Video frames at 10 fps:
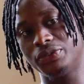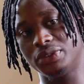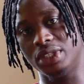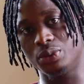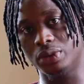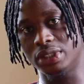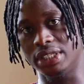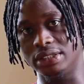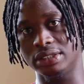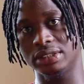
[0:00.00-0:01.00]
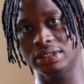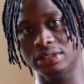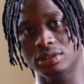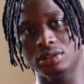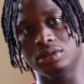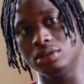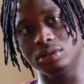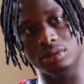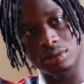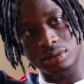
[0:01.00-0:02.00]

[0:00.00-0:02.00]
to the world and to